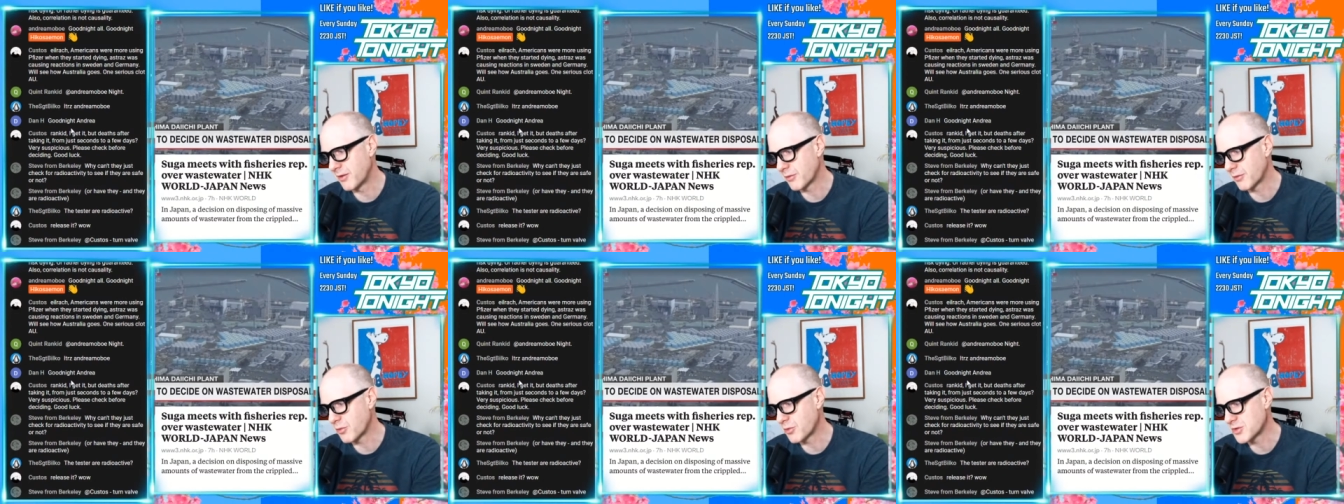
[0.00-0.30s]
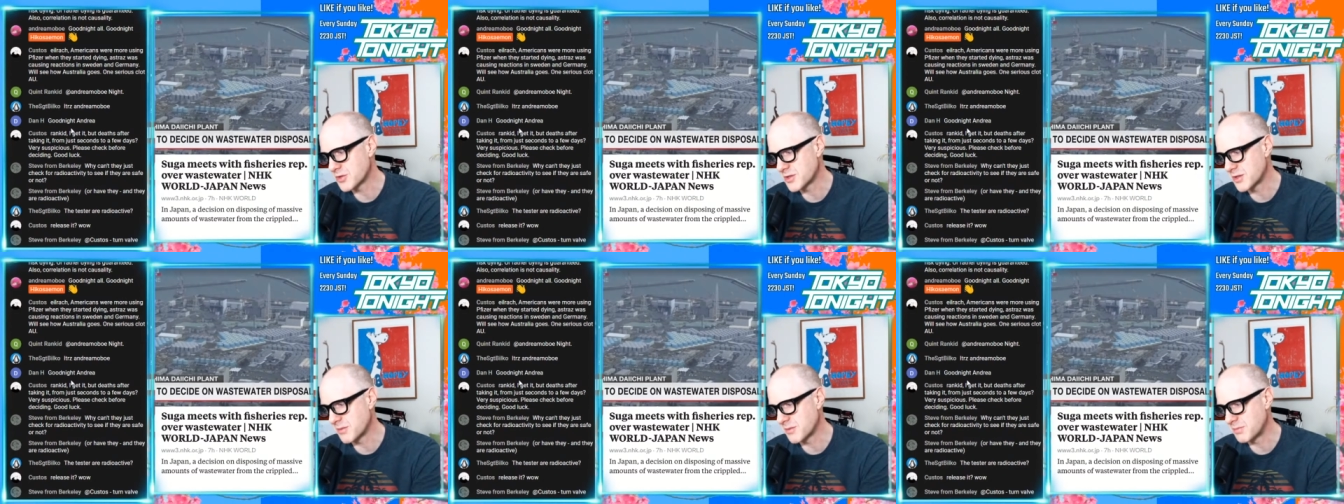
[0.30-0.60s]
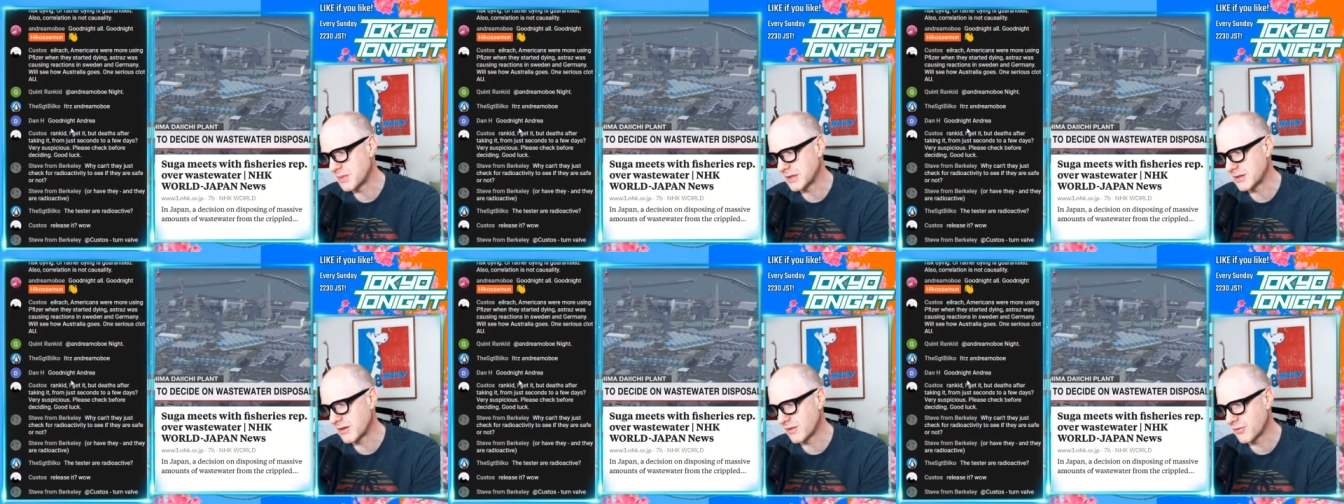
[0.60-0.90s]
Of course, the
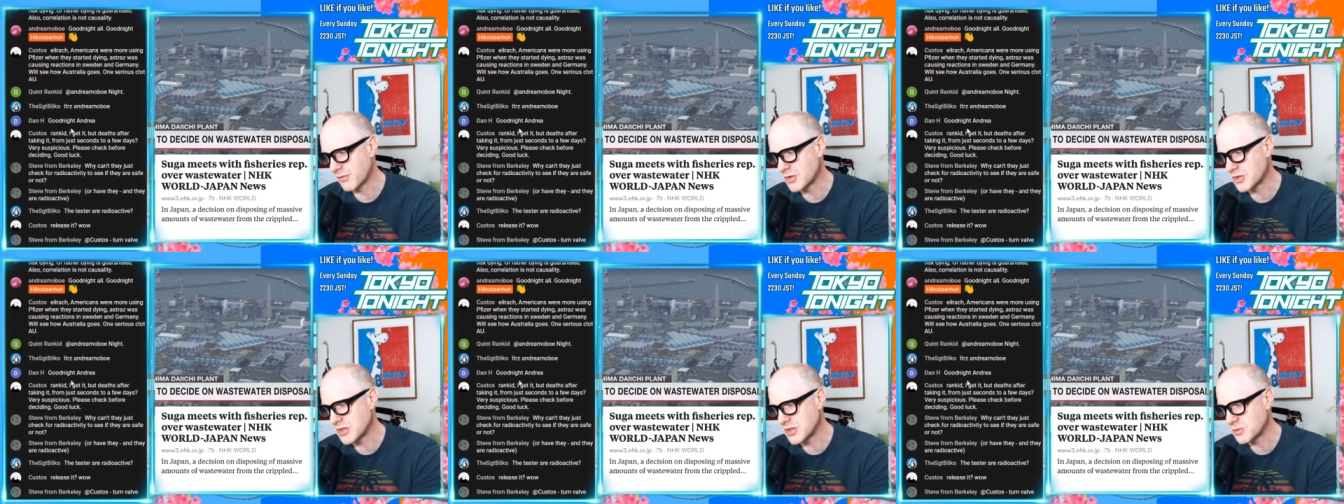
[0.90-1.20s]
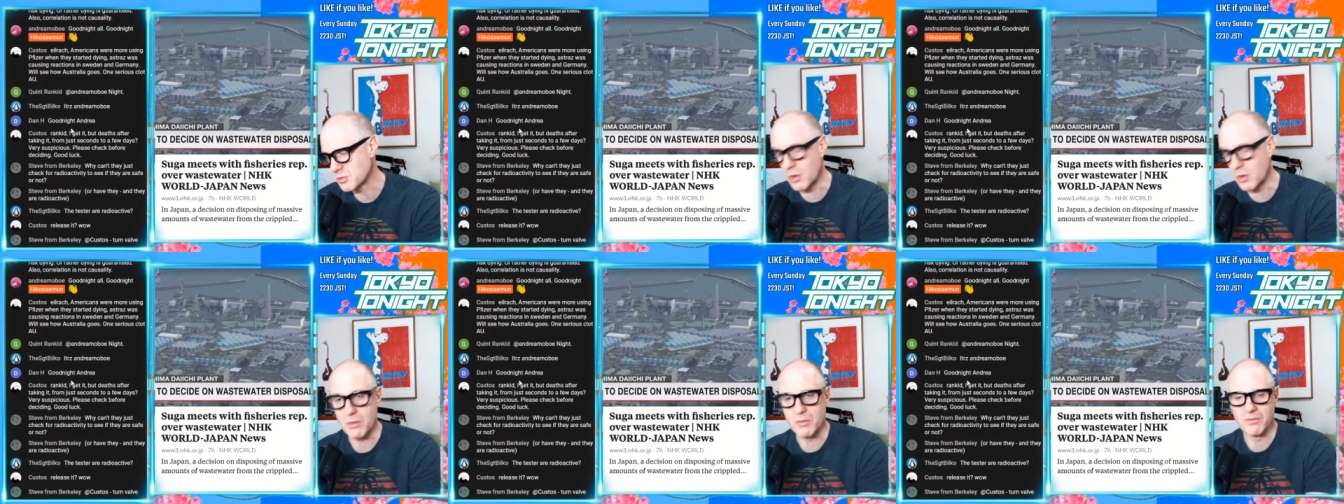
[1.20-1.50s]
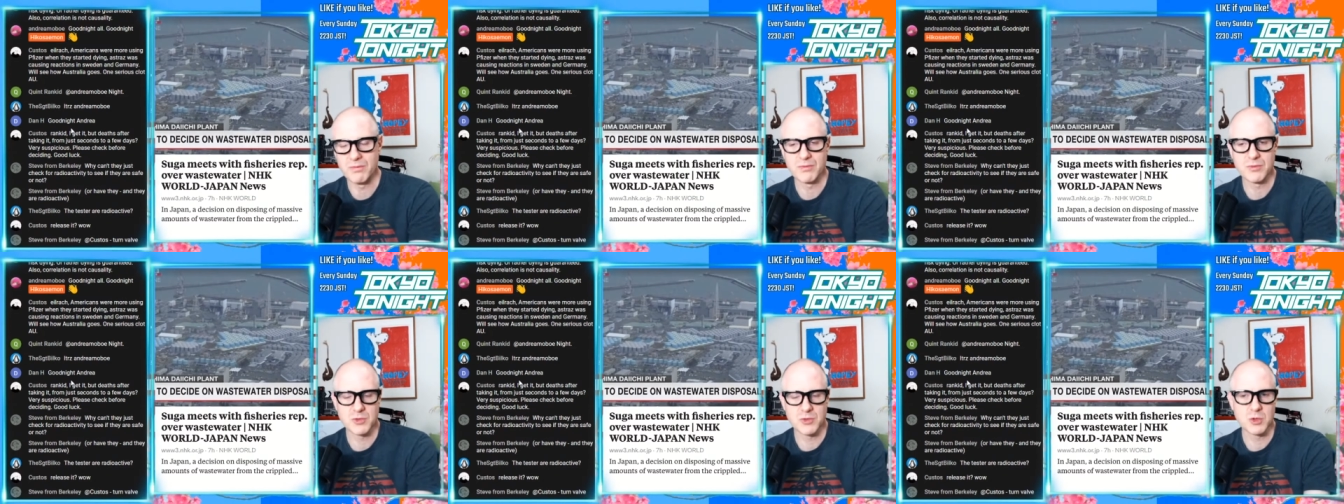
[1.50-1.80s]
big difference is well,
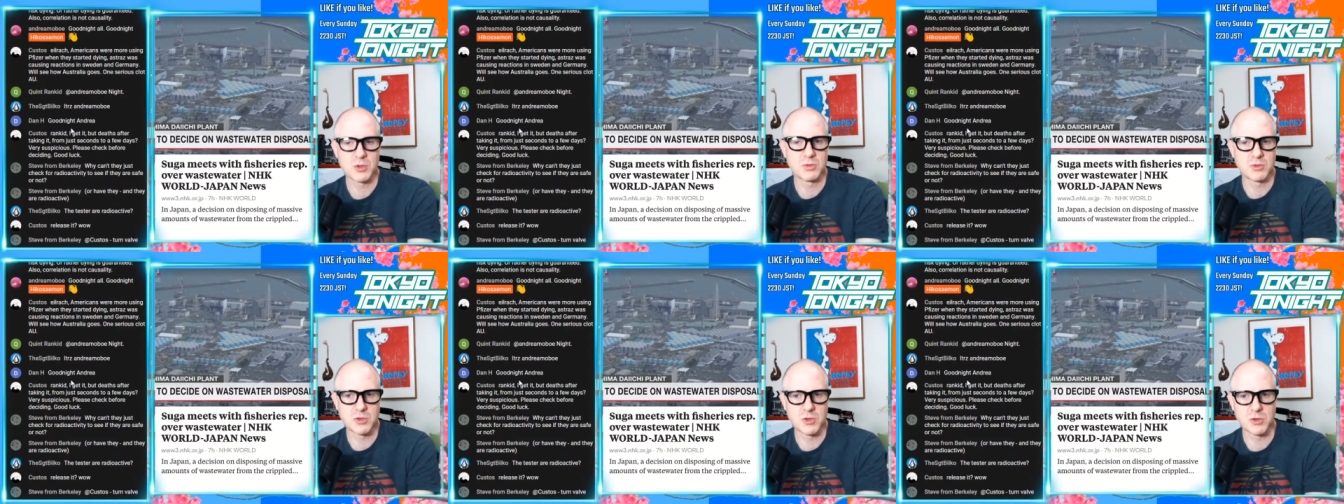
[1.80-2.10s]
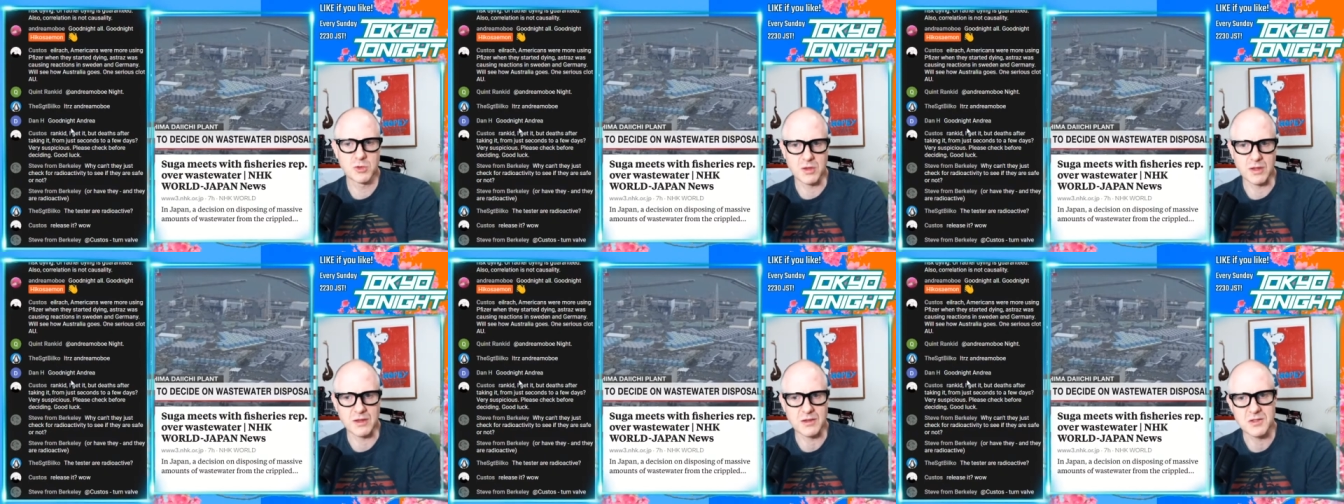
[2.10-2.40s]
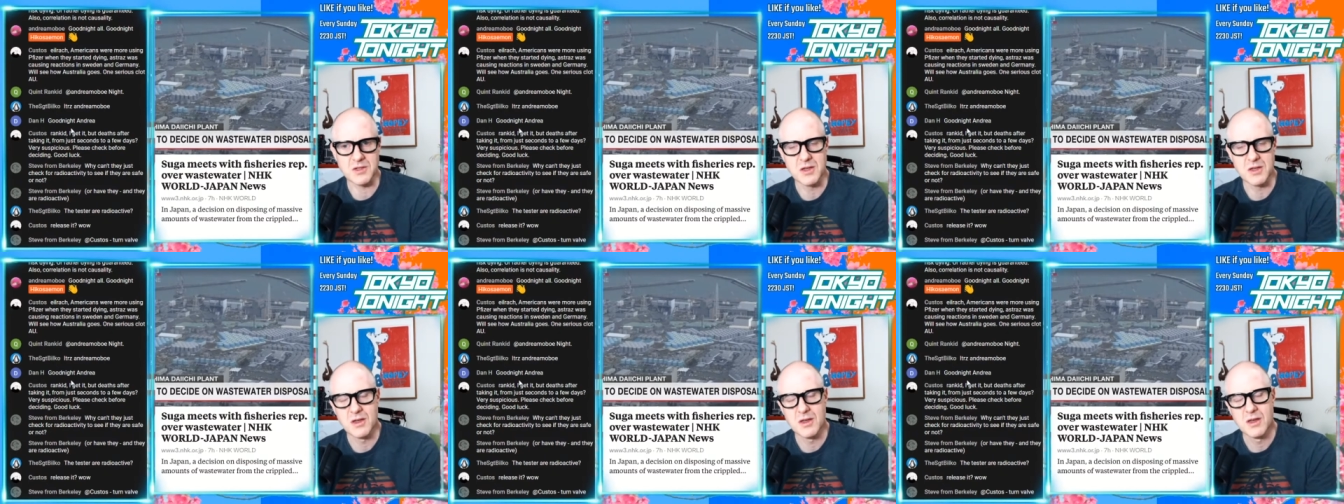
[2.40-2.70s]
two, two things.